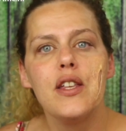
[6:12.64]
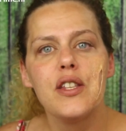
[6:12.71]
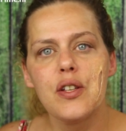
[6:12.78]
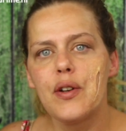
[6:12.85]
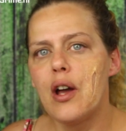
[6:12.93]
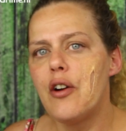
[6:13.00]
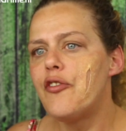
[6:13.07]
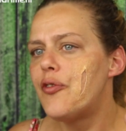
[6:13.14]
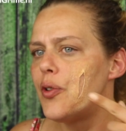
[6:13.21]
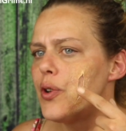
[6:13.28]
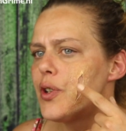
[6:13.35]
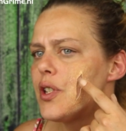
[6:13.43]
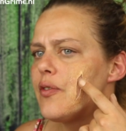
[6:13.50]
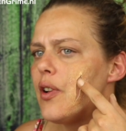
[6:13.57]
So now
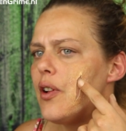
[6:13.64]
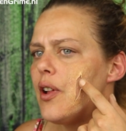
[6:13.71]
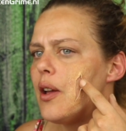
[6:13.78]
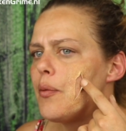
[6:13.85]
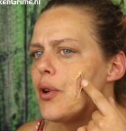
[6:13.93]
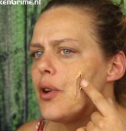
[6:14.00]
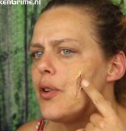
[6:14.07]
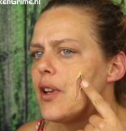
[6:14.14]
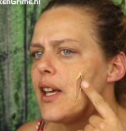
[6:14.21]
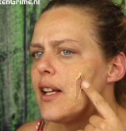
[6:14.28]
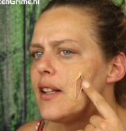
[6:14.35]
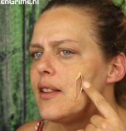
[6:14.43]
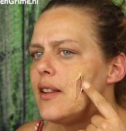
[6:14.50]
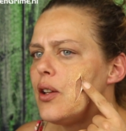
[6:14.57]
first of all I'm going to
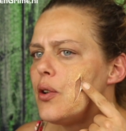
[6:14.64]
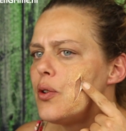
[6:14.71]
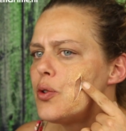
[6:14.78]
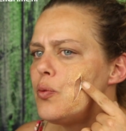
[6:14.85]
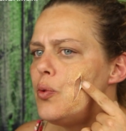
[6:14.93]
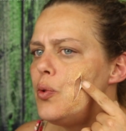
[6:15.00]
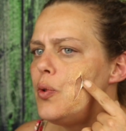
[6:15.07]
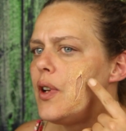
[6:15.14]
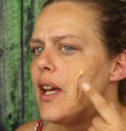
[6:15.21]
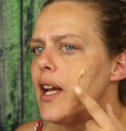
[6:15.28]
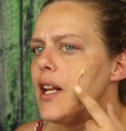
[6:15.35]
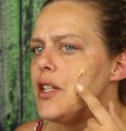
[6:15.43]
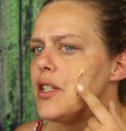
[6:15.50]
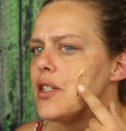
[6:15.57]
get those wound
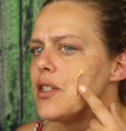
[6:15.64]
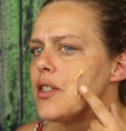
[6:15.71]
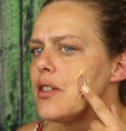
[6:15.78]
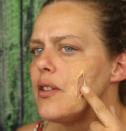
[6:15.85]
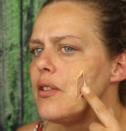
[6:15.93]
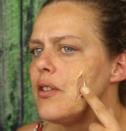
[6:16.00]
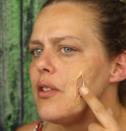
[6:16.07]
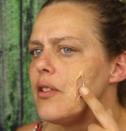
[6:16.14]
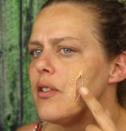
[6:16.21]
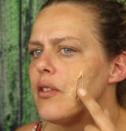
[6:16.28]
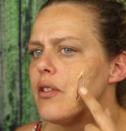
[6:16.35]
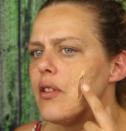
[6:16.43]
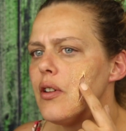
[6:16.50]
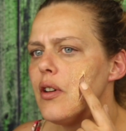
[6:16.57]
edges
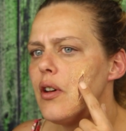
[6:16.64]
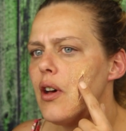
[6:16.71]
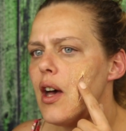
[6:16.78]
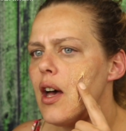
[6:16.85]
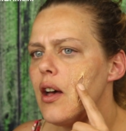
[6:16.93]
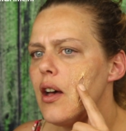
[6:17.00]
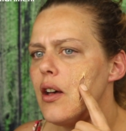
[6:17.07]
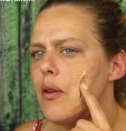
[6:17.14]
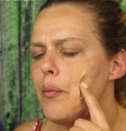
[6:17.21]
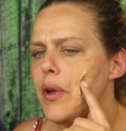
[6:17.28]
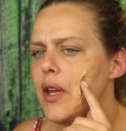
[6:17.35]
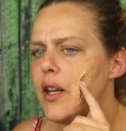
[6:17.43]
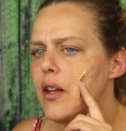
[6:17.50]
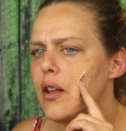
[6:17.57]
a
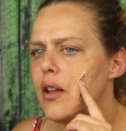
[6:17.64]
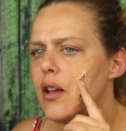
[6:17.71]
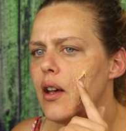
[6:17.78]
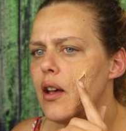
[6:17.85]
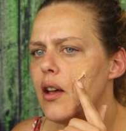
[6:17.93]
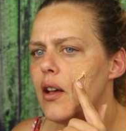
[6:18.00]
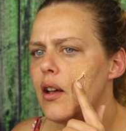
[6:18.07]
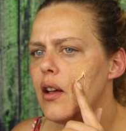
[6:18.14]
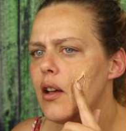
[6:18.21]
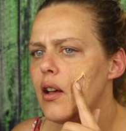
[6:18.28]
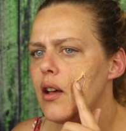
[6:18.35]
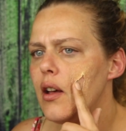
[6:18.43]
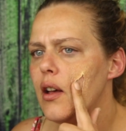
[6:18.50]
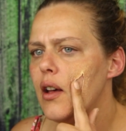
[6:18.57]
bit
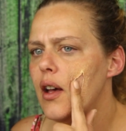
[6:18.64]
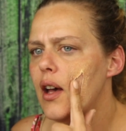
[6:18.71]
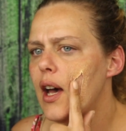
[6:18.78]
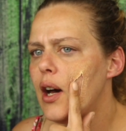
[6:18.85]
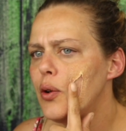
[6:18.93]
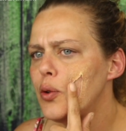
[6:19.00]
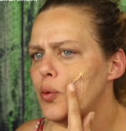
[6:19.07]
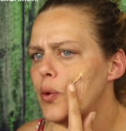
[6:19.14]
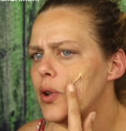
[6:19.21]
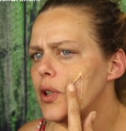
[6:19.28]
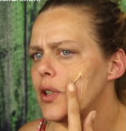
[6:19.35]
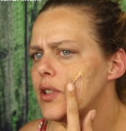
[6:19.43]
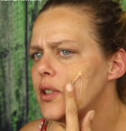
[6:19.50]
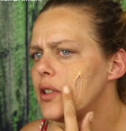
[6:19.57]

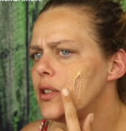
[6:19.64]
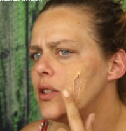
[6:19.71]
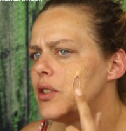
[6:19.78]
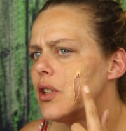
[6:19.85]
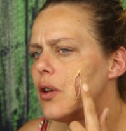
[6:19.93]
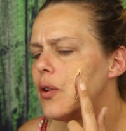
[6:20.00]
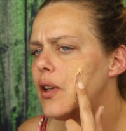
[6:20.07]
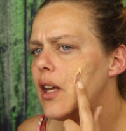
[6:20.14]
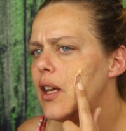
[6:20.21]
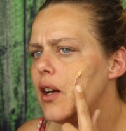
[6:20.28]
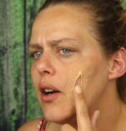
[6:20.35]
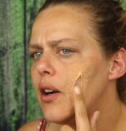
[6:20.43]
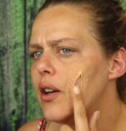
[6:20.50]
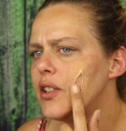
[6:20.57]
outward so
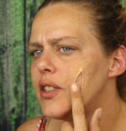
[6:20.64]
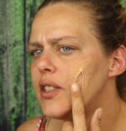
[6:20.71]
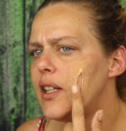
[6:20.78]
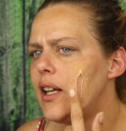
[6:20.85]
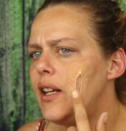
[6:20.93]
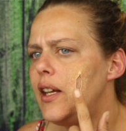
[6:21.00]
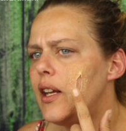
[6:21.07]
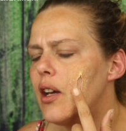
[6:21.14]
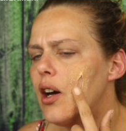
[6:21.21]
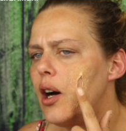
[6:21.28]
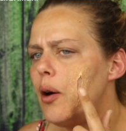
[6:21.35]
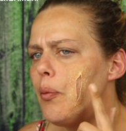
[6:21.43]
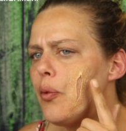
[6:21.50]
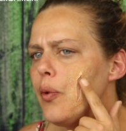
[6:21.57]
they are standing
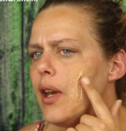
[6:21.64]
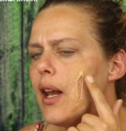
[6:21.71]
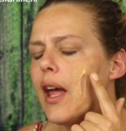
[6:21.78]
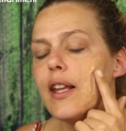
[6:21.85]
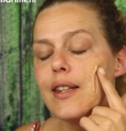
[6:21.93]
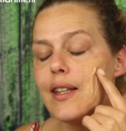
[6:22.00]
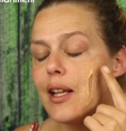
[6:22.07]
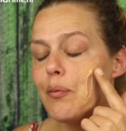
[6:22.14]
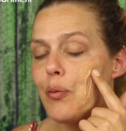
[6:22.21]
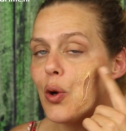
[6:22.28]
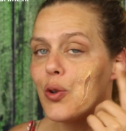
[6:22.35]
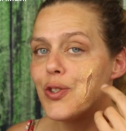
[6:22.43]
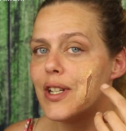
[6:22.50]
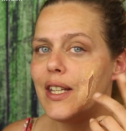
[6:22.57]
up. We like that
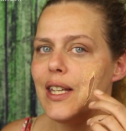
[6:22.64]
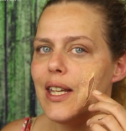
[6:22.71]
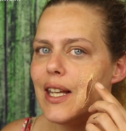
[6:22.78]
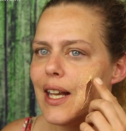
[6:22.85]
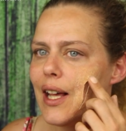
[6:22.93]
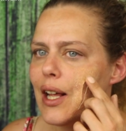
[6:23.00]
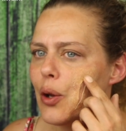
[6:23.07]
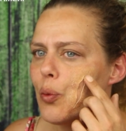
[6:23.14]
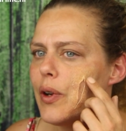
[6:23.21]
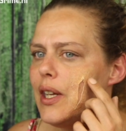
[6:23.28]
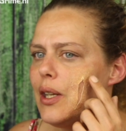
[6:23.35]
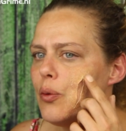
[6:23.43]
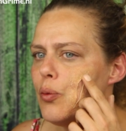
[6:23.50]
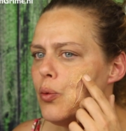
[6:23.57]
mostly in
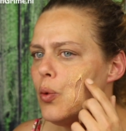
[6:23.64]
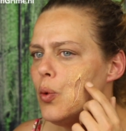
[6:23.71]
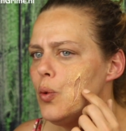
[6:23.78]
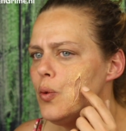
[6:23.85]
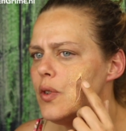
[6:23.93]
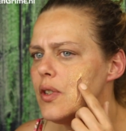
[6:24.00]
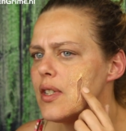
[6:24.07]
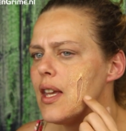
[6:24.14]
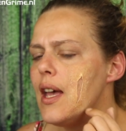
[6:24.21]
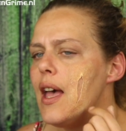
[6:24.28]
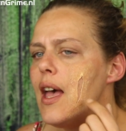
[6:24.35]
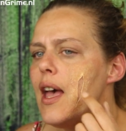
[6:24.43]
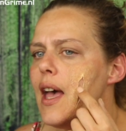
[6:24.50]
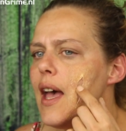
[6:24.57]
Halloween wounds.
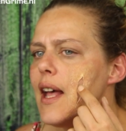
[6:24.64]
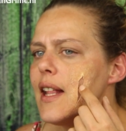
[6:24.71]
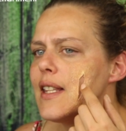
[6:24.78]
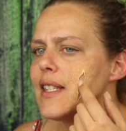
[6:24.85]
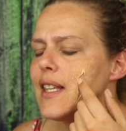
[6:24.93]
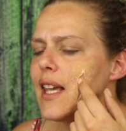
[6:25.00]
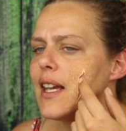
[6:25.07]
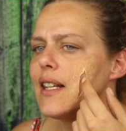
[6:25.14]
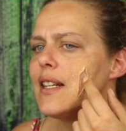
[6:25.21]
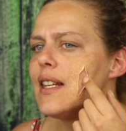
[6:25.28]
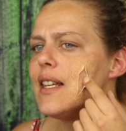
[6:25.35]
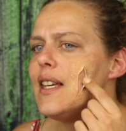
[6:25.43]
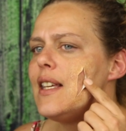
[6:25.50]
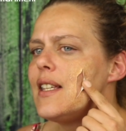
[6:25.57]
And
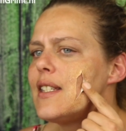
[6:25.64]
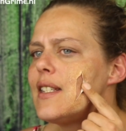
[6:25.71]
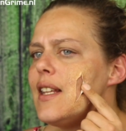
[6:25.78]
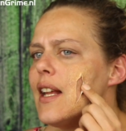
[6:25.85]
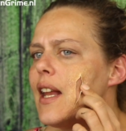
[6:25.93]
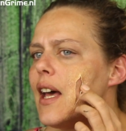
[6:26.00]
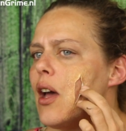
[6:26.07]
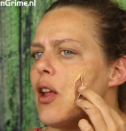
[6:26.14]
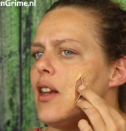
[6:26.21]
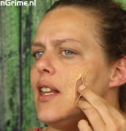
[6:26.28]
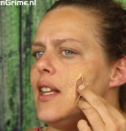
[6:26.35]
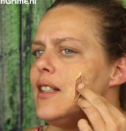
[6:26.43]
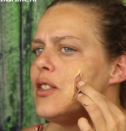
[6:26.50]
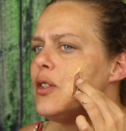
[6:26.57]
second is that I
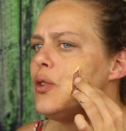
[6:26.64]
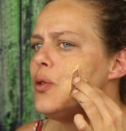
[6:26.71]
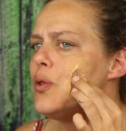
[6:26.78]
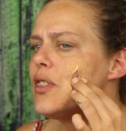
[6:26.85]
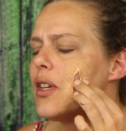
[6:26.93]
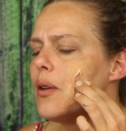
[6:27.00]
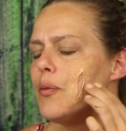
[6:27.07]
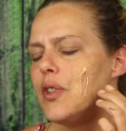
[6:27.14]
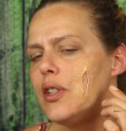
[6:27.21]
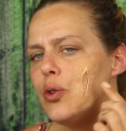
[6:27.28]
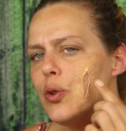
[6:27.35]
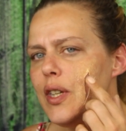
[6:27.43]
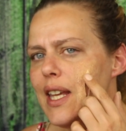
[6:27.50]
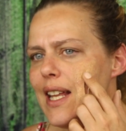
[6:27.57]
need to do something
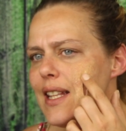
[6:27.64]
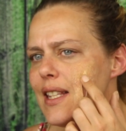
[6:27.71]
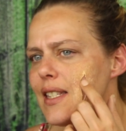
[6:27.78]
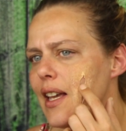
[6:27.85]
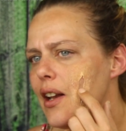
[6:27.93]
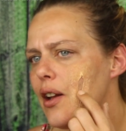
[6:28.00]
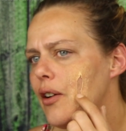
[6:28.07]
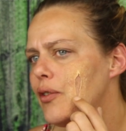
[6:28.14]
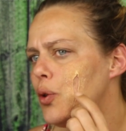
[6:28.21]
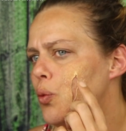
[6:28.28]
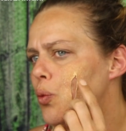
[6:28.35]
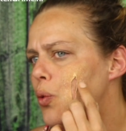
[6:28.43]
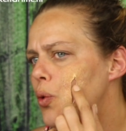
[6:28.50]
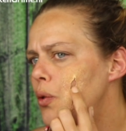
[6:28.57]
to the inside of
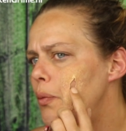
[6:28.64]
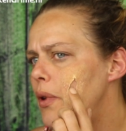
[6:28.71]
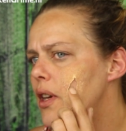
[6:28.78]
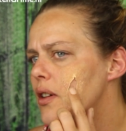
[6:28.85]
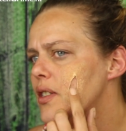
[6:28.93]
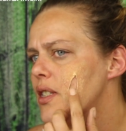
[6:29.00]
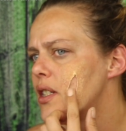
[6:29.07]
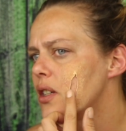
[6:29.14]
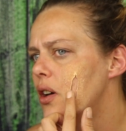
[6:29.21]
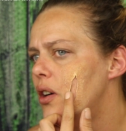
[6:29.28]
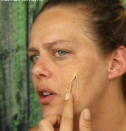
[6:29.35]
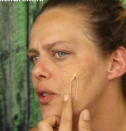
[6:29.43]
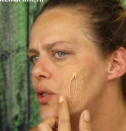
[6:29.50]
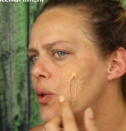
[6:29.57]
the wound because it's
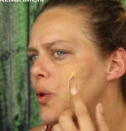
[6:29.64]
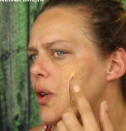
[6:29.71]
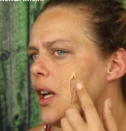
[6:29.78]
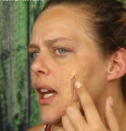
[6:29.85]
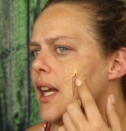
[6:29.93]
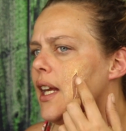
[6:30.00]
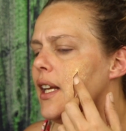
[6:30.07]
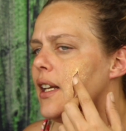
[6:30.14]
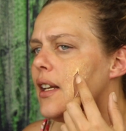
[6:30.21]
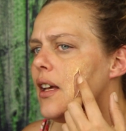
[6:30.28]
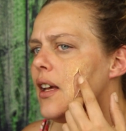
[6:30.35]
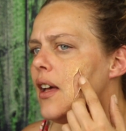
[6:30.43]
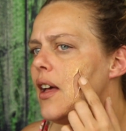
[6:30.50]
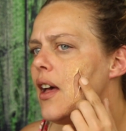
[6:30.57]
all too clean,
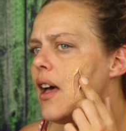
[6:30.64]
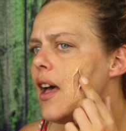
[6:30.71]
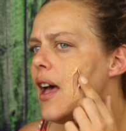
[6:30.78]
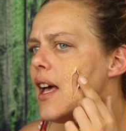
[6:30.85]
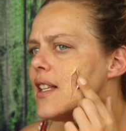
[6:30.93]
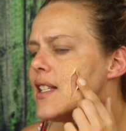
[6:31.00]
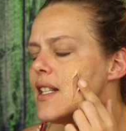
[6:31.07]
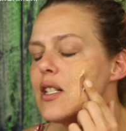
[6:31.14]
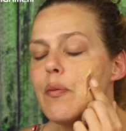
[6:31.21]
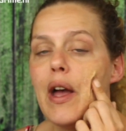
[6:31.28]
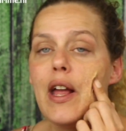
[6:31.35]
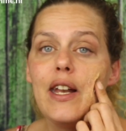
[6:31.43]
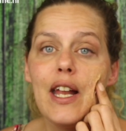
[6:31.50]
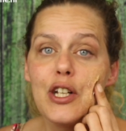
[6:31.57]
as it's
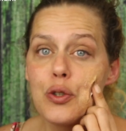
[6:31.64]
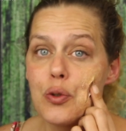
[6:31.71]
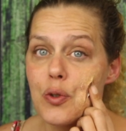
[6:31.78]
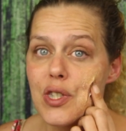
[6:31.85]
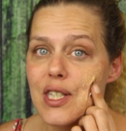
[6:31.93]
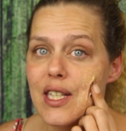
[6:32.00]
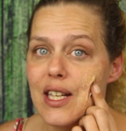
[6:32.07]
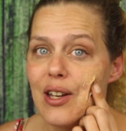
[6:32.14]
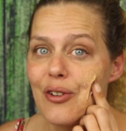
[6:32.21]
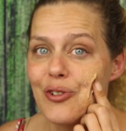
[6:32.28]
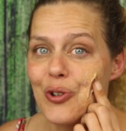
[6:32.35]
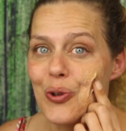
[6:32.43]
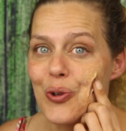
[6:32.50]
my natural skin, of